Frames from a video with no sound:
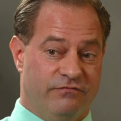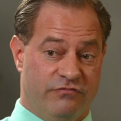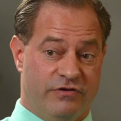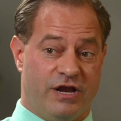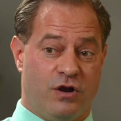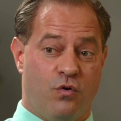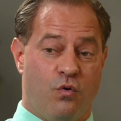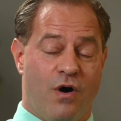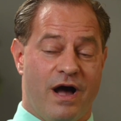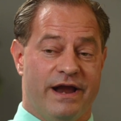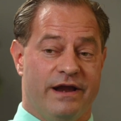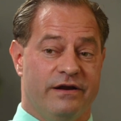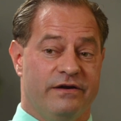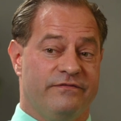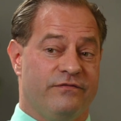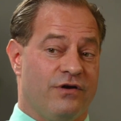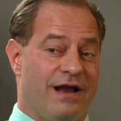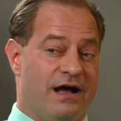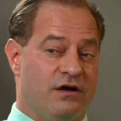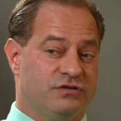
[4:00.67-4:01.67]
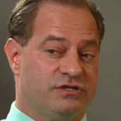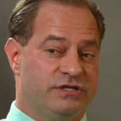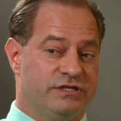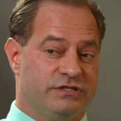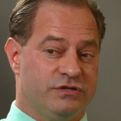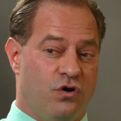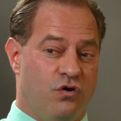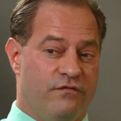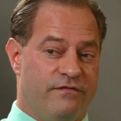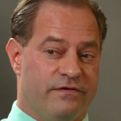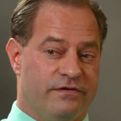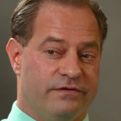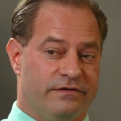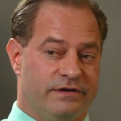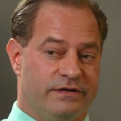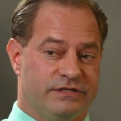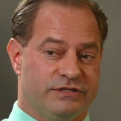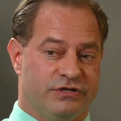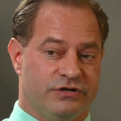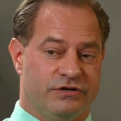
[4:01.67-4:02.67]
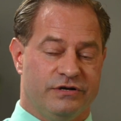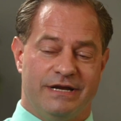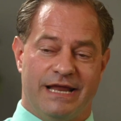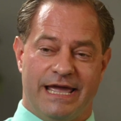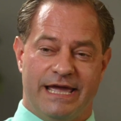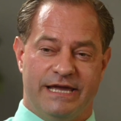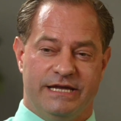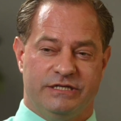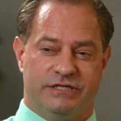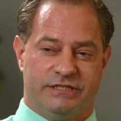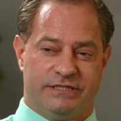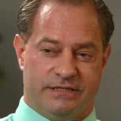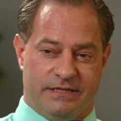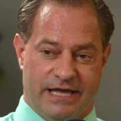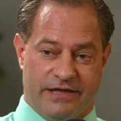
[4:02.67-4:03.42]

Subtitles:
required for houses over a certain age. Is it